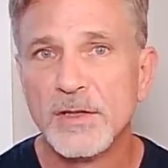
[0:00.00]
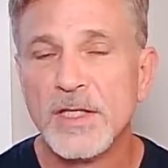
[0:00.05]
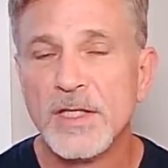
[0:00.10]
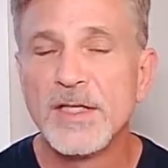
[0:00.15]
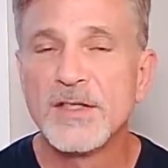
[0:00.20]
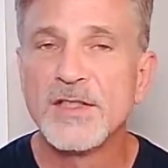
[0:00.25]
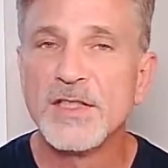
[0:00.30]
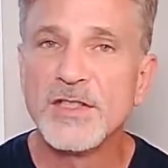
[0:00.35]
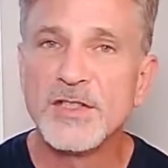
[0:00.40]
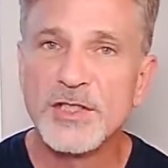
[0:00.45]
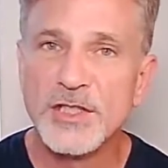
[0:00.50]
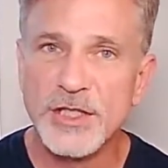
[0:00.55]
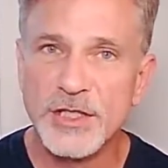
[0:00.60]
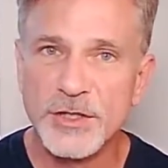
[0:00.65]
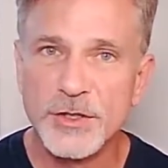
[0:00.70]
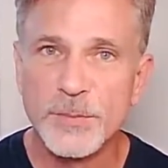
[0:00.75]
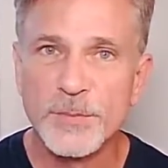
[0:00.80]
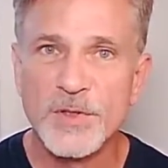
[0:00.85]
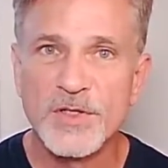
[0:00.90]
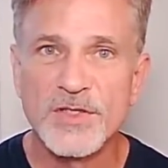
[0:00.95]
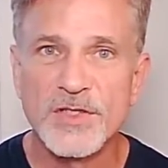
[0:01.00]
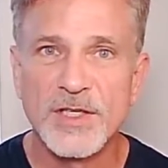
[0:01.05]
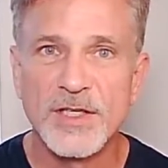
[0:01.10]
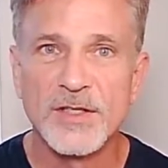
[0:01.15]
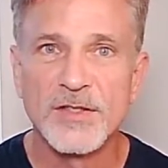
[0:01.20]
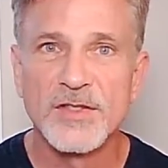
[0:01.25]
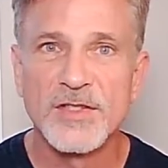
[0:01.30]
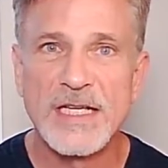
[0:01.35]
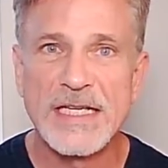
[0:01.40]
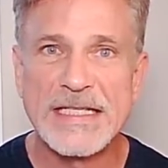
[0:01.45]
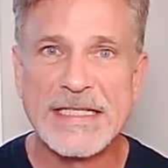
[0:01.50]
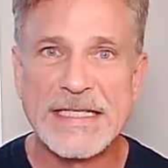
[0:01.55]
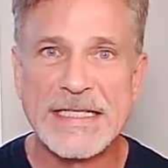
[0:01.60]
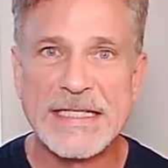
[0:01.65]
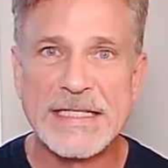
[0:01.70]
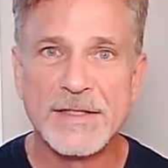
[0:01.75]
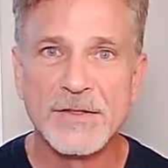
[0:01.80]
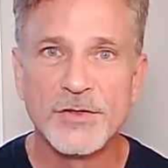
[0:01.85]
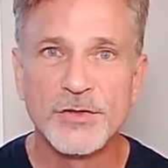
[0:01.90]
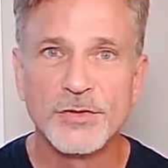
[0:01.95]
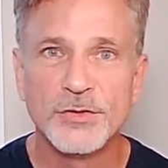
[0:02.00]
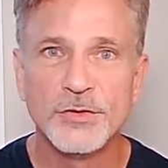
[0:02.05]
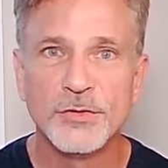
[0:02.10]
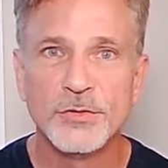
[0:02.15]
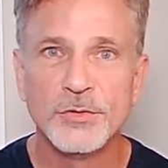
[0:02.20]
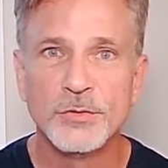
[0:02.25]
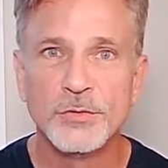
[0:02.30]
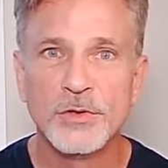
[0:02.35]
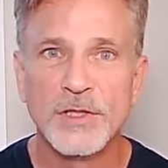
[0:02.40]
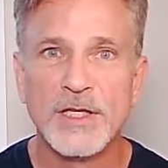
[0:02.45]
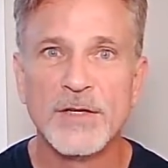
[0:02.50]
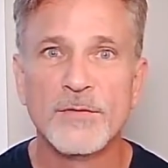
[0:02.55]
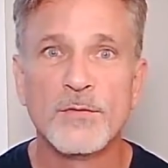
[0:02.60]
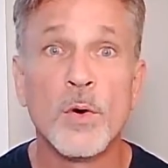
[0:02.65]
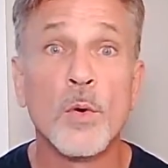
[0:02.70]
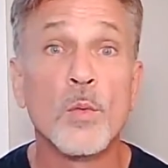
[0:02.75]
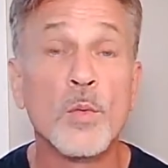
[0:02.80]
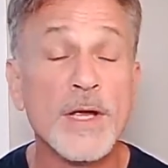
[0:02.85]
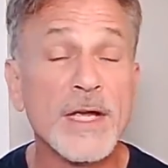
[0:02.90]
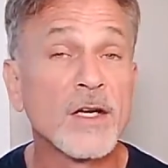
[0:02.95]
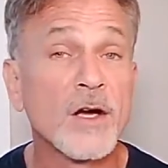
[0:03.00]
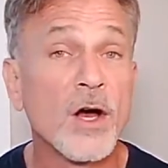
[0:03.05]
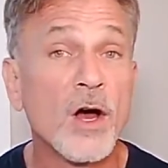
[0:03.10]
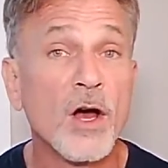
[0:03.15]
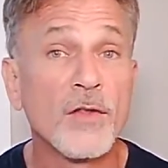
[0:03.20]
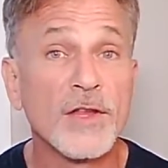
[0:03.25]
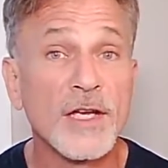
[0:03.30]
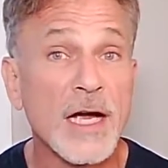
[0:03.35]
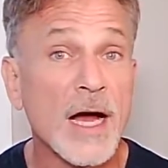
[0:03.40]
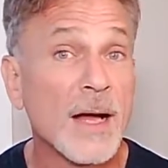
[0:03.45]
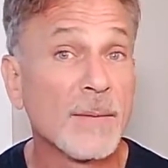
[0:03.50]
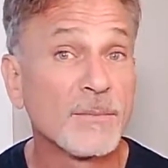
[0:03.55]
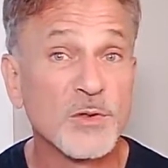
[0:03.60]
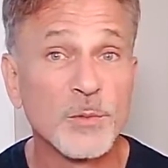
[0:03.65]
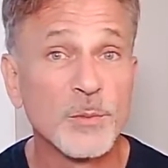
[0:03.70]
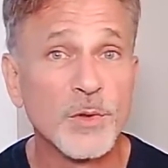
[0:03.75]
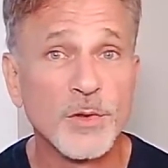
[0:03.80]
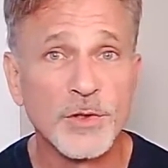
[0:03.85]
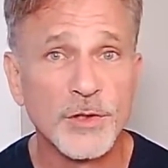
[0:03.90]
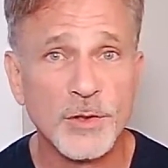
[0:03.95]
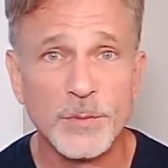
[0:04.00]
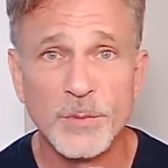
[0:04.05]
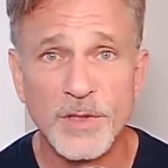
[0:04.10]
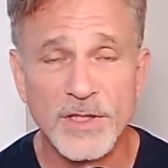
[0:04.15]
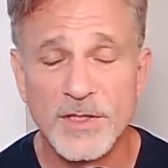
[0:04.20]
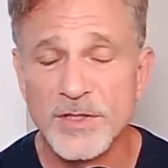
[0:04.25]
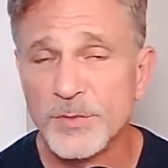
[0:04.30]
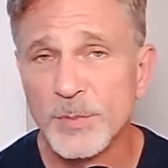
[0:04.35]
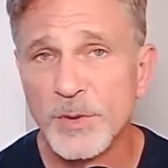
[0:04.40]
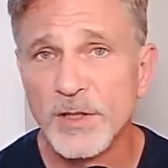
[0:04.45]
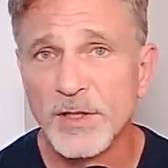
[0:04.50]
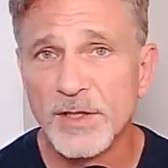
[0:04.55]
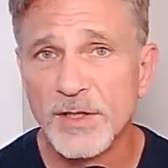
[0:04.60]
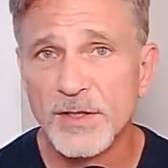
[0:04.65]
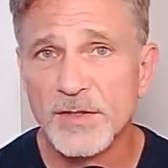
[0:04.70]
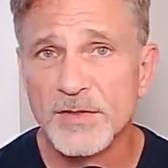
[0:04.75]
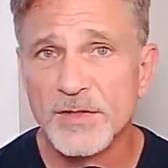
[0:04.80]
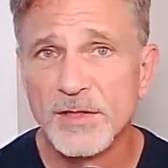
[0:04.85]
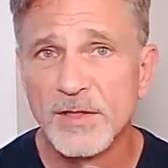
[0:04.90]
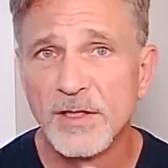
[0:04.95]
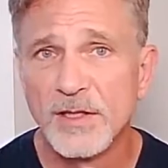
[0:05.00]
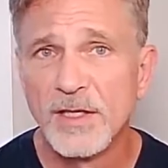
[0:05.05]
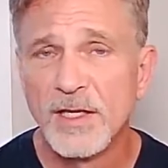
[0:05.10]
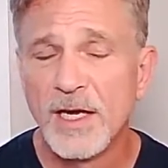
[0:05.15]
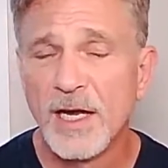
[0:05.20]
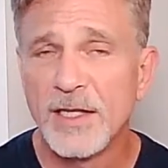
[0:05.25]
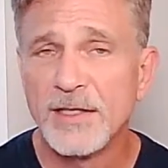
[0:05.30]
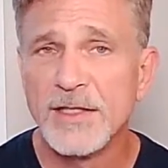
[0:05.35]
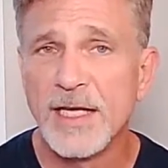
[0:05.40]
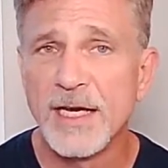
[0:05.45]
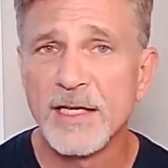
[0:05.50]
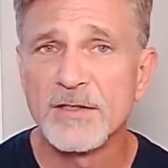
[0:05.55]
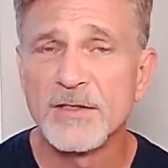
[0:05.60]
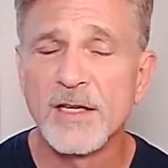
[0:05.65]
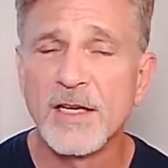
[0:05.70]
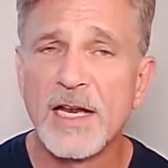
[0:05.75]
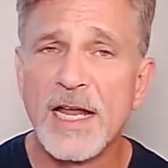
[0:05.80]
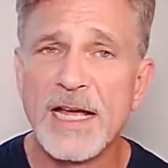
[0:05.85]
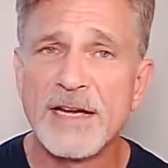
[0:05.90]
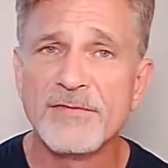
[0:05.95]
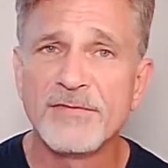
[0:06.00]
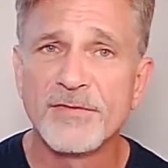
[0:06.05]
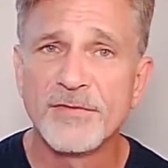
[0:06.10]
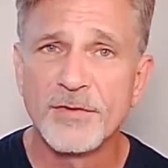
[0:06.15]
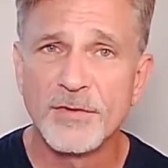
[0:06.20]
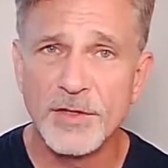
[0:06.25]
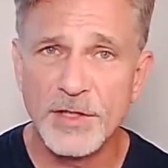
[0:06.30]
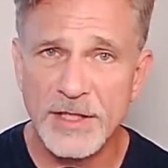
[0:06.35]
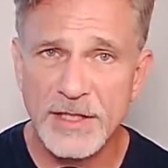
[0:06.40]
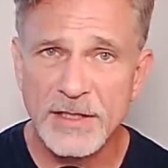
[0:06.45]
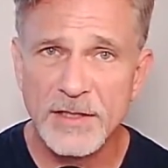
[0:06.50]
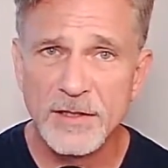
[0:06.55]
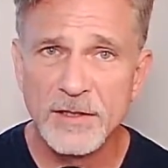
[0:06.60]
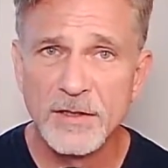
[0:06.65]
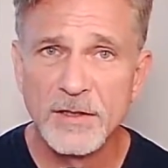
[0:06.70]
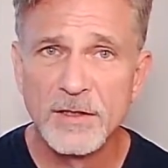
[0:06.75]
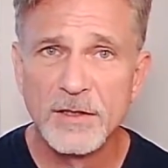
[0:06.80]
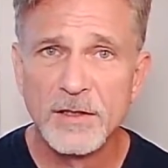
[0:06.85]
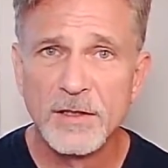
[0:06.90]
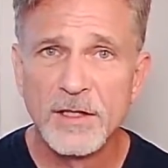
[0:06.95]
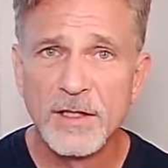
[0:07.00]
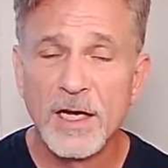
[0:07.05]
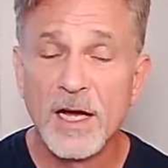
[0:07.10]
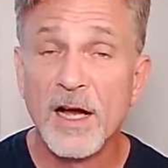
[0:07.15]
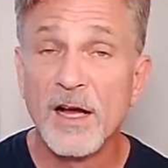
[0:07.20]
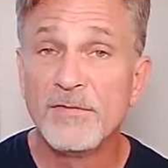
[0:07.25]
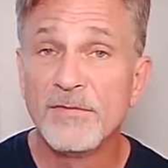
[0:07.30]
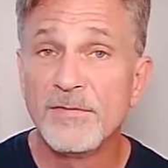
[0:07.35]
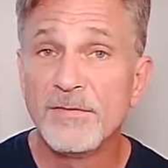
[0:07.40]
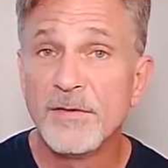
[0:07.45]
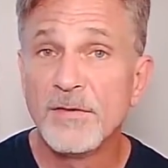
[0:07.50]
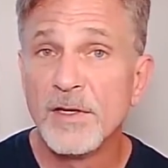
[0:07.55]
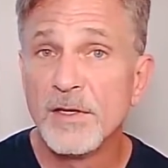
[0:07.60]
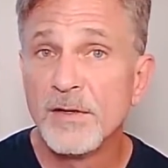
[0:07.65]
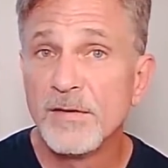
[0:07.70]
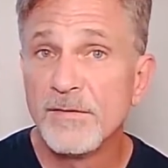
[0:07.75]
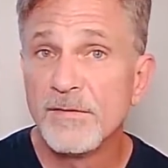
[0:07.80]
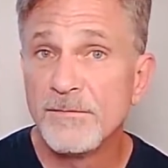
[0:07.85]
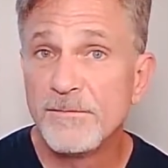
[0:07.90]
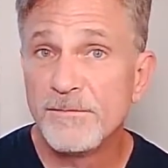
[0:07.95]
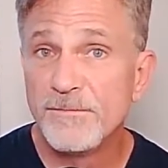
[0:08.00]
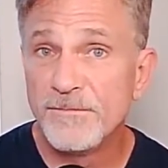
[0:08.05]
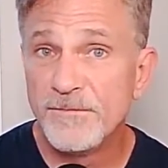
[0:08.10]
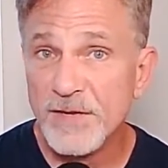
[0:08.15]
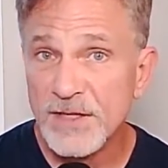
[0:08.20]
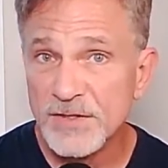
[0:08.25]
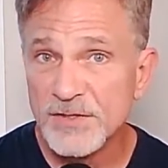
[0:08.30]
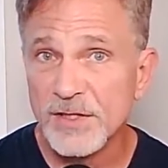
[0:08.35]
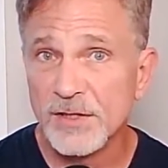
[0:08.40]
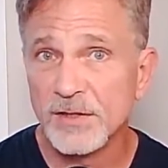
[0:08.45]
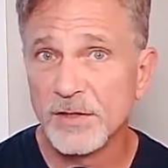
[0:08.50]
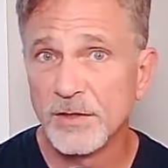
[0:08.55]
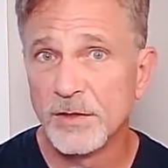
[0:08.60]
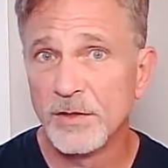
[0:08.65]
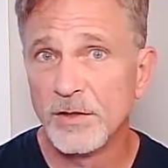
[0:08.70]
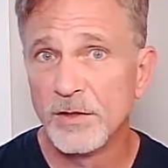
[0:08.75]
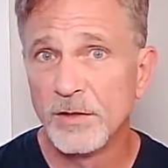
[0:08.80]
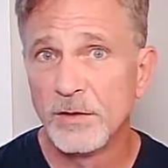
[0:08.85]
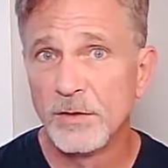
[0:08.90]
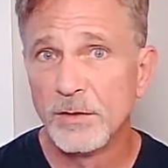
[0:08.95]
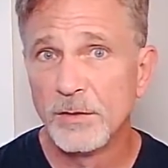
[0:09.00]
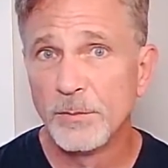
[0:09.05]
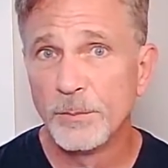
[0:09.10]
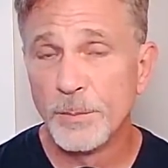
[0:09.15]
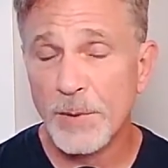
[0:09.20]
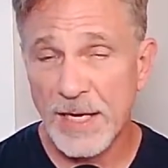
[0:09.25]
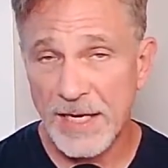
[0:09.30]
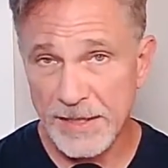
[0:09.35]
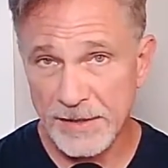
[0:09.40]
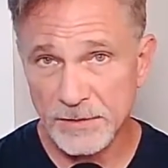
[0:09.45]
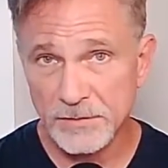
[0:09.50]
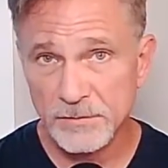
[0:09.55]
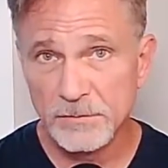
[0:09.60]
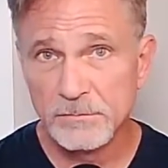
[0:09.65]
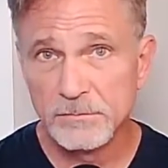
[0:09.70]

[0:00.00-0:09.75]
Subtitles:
to teach them the skills they need to live what we call the optimal human experience. And that is a life free of physical pain,